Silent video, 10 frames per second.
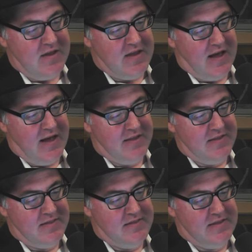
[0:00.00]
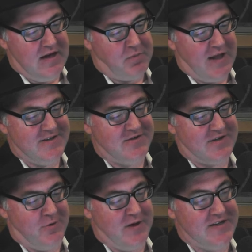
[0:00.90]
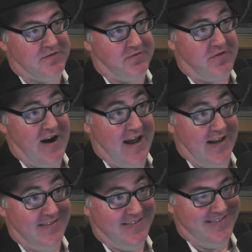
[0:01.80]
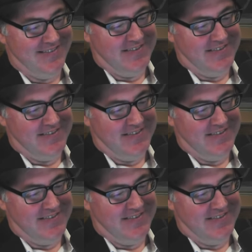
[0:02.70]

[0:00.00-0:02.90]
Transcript: the players also went to France,